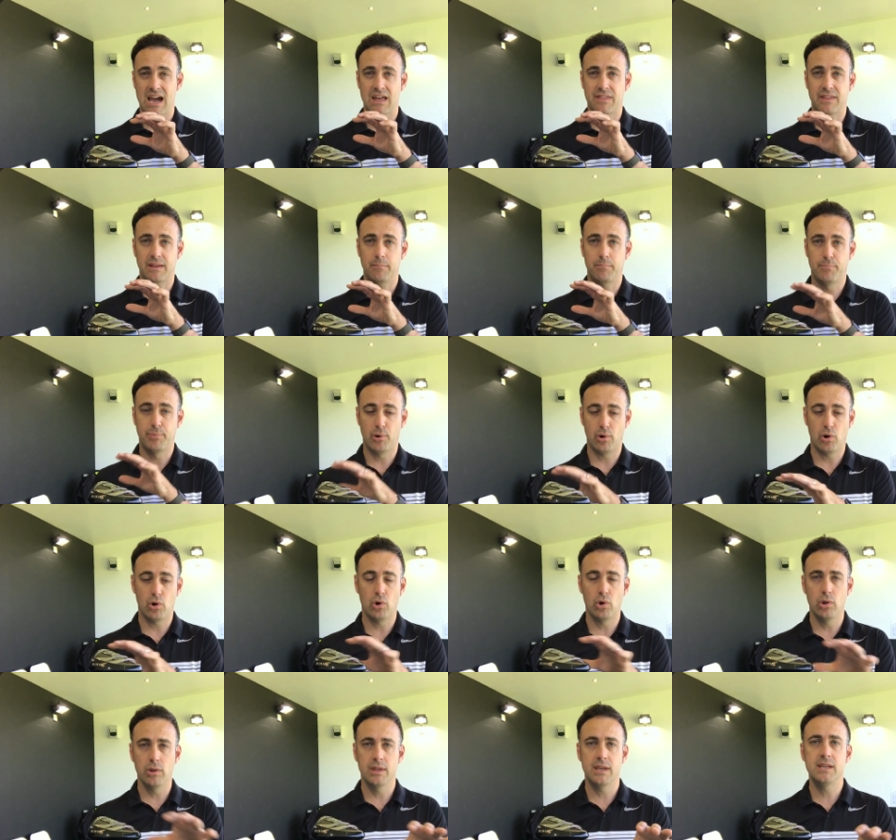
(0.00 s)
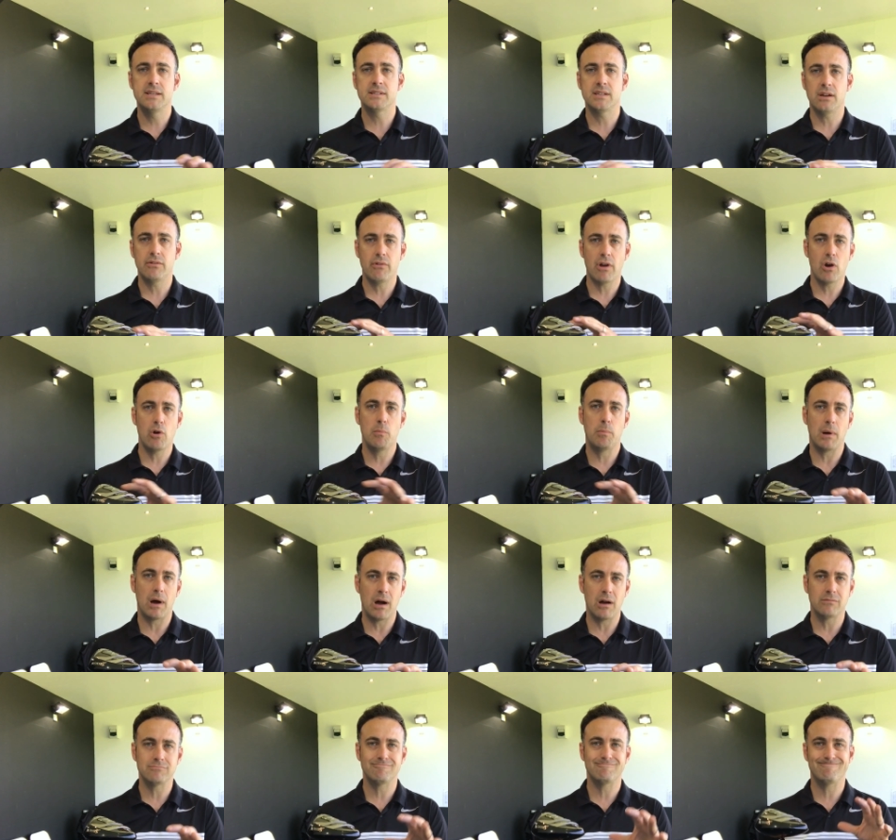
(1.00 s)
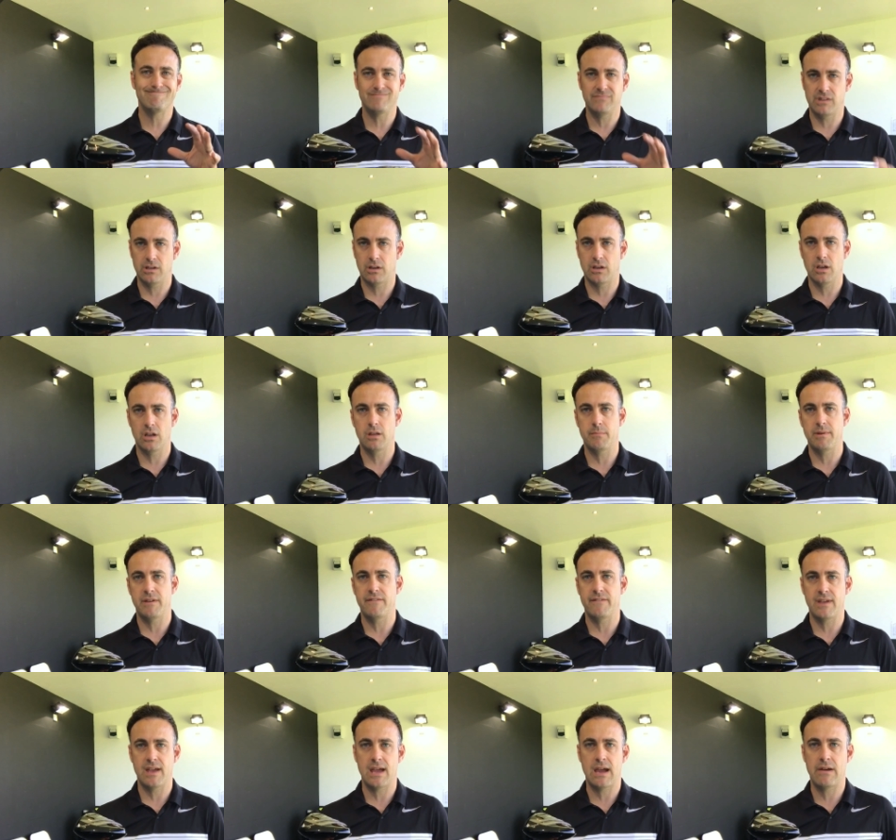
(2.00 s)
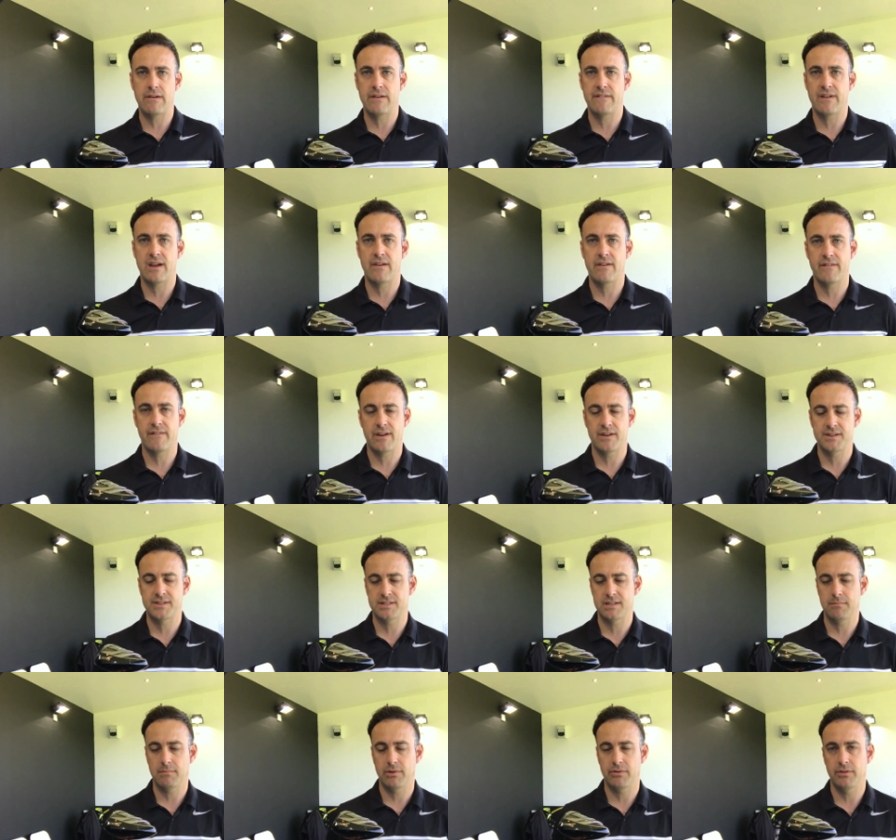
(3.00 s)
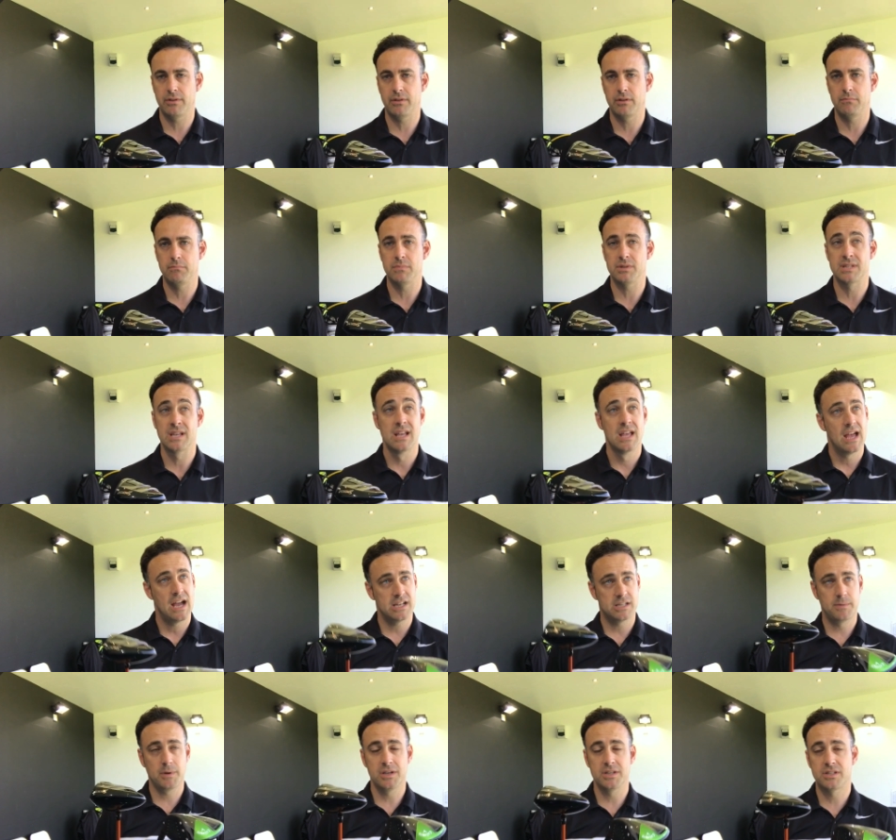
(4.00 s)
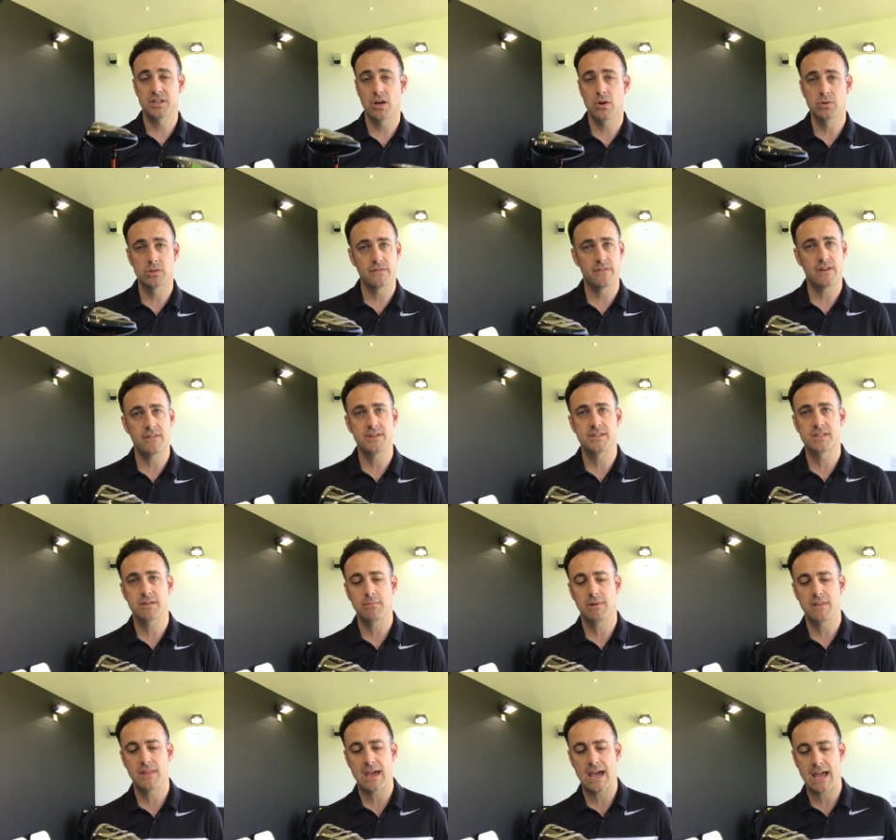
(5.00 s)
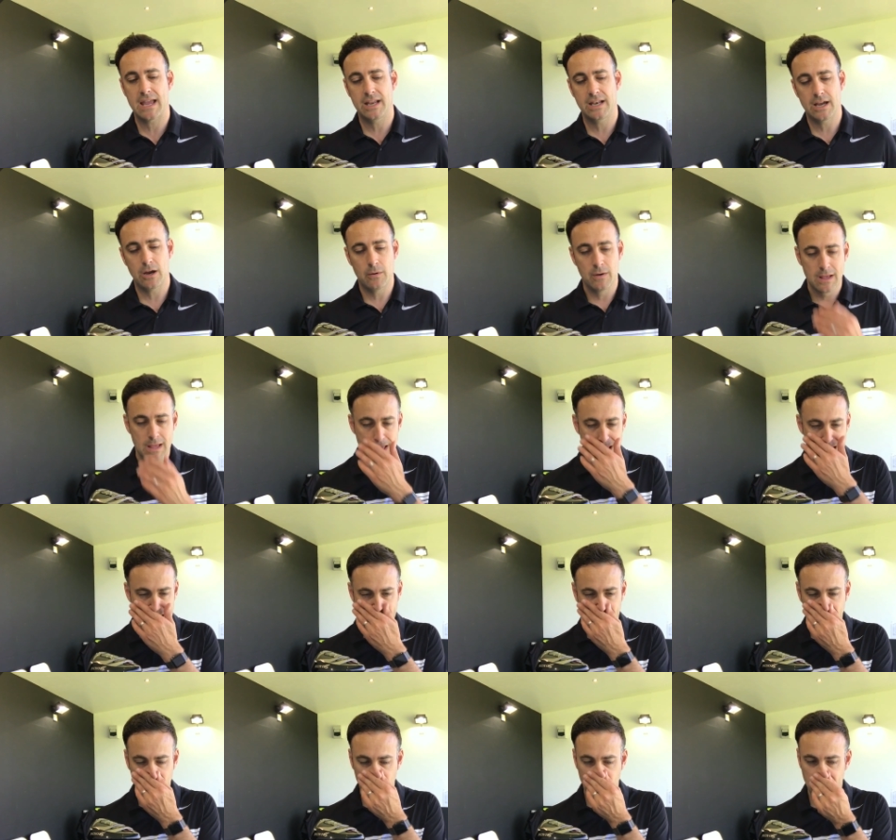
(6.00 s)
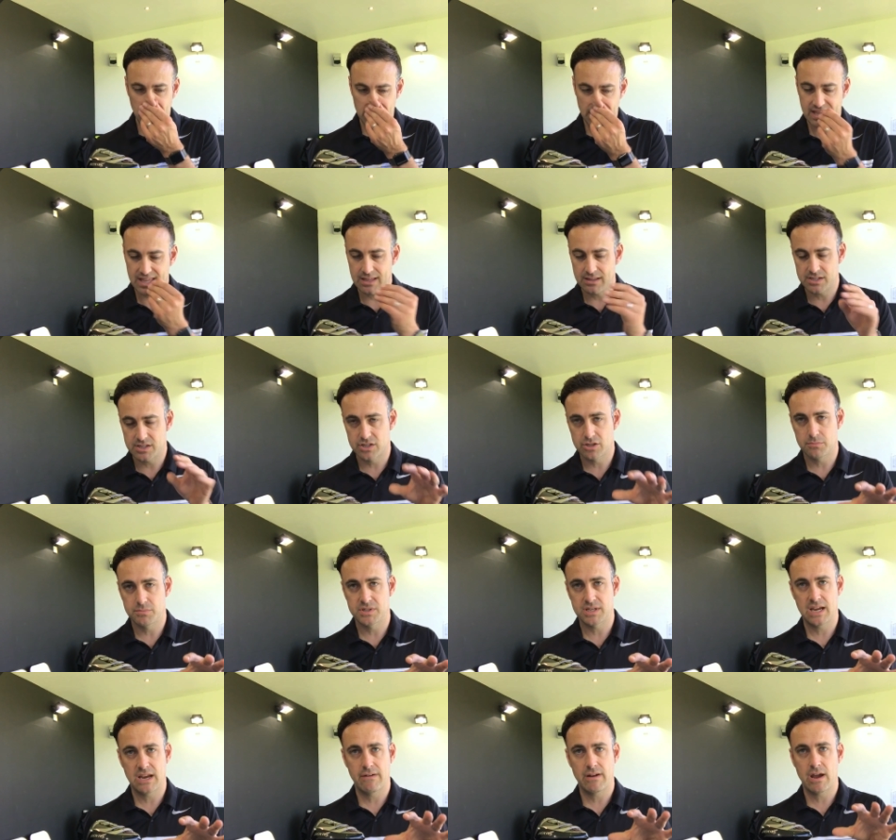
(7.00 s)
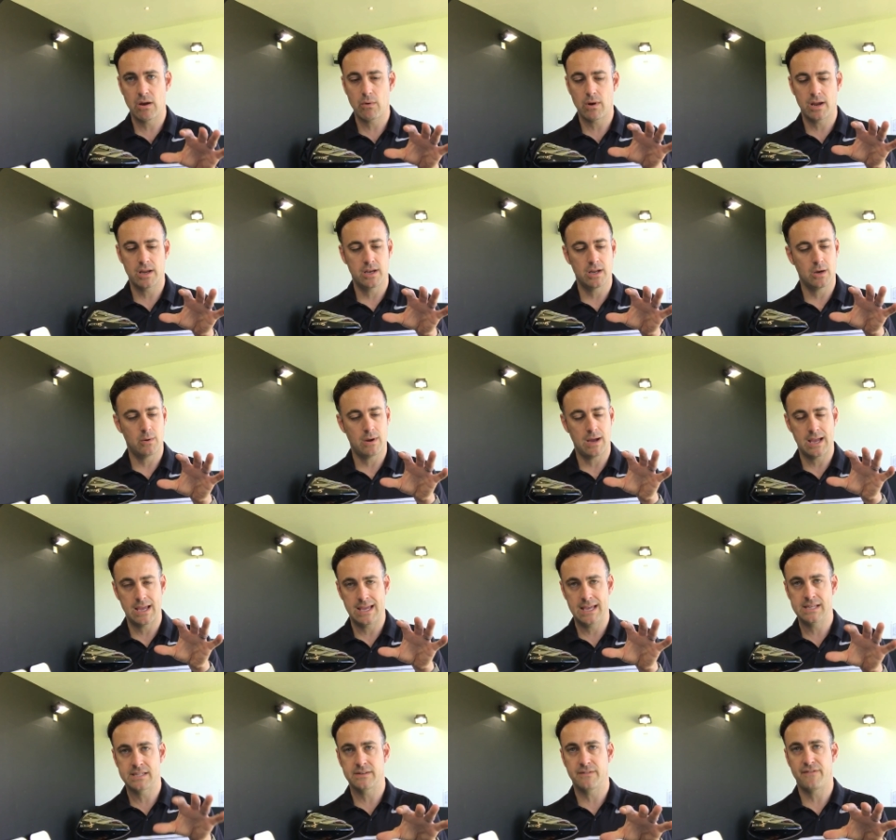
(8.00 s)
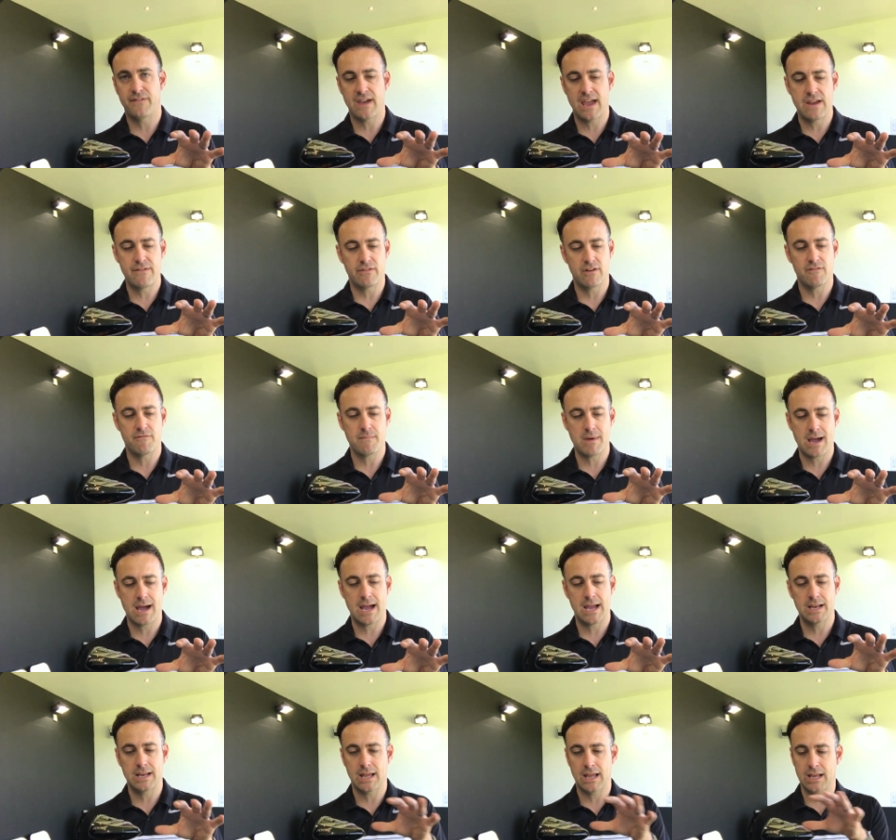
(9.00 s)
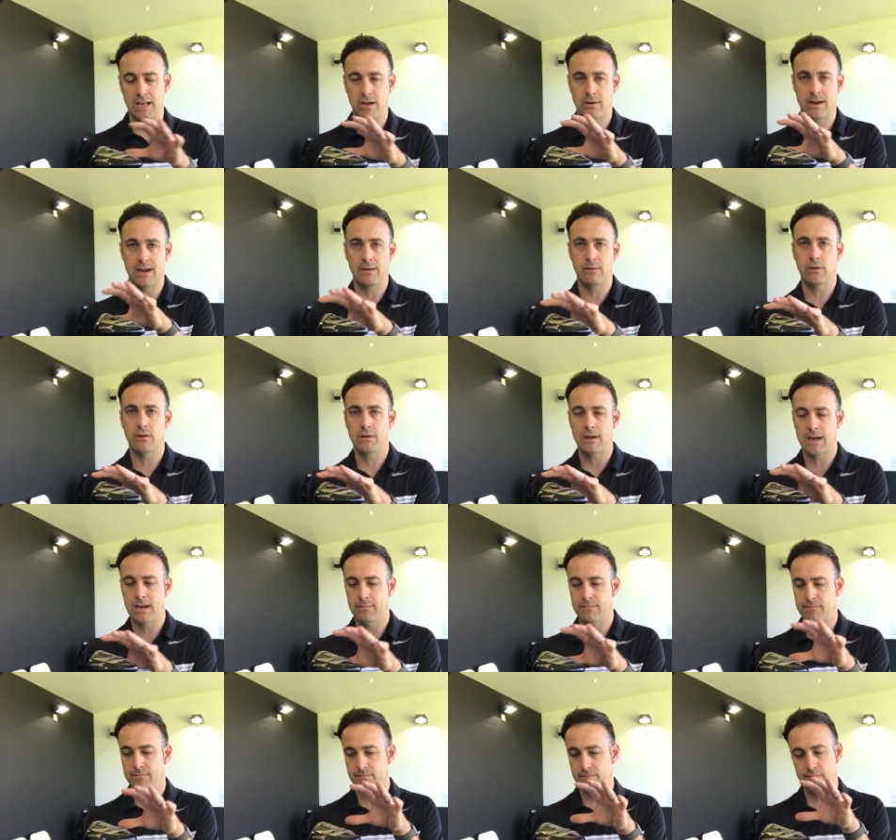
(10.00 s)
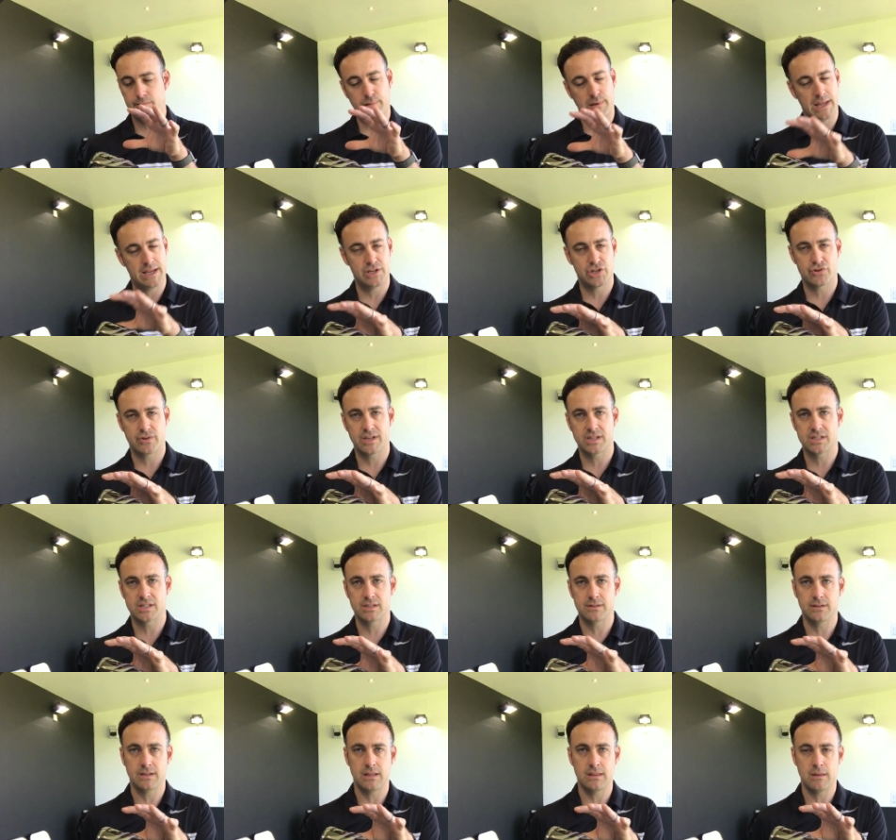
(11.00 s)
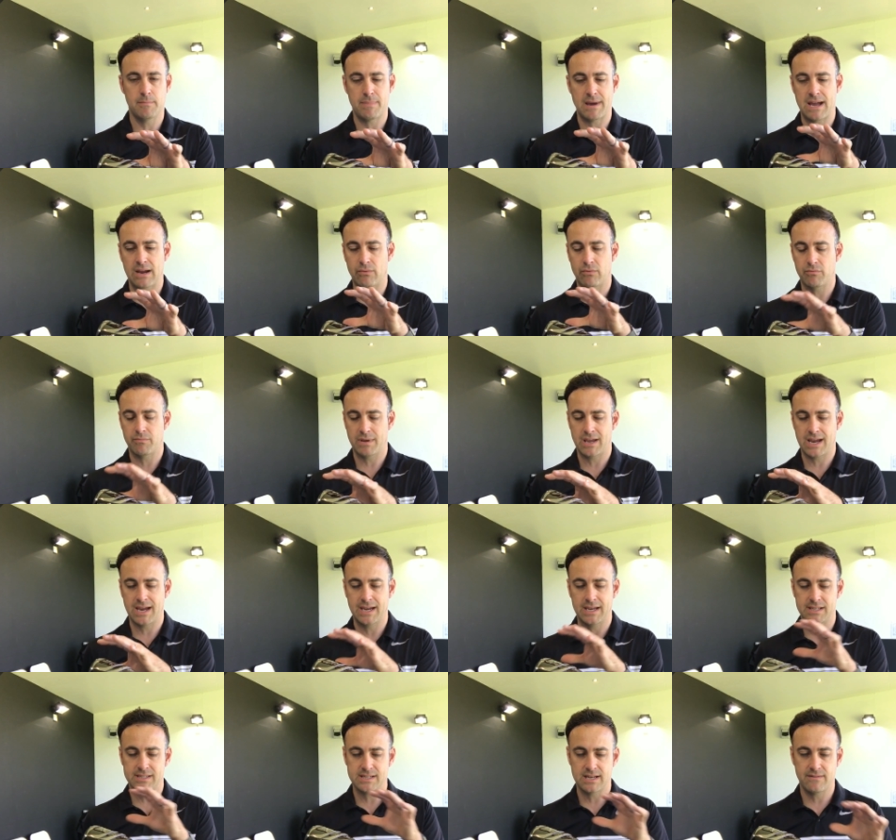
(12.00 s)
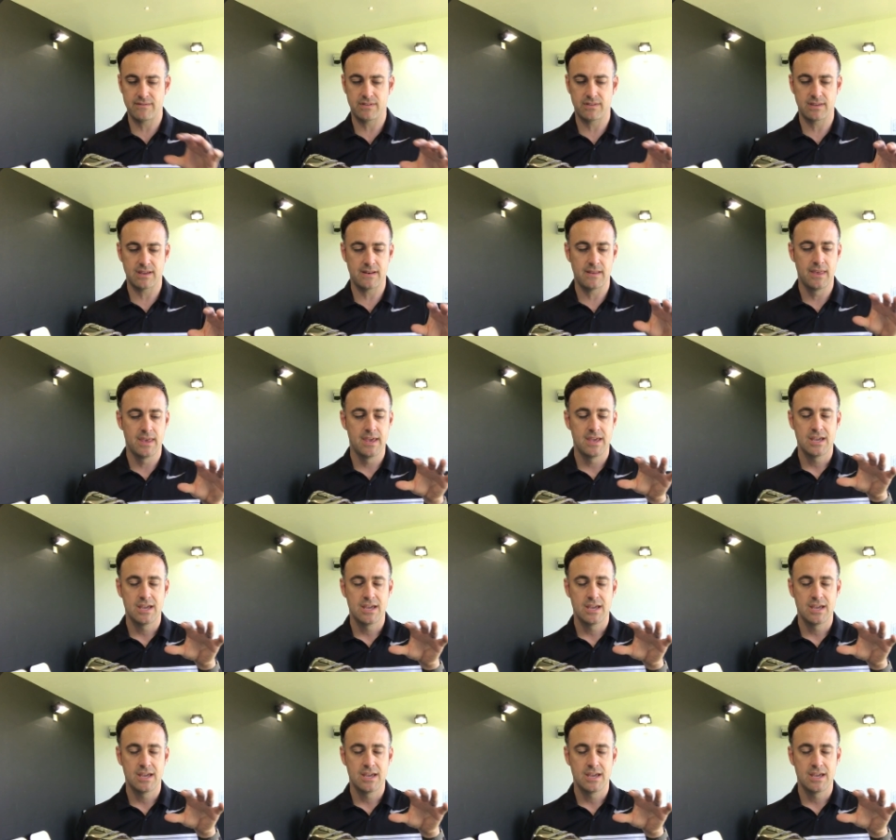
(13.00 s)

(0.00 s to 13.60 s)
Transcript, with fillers: I think put all these in a robot, they're going to be very, very, very similar in the numbers. And to be honest, those are very similar there. You know, I think looking at the Sub-Zero, you know, is a favourite of mine. You know, I am play Srixon in the bag with my irons and everything.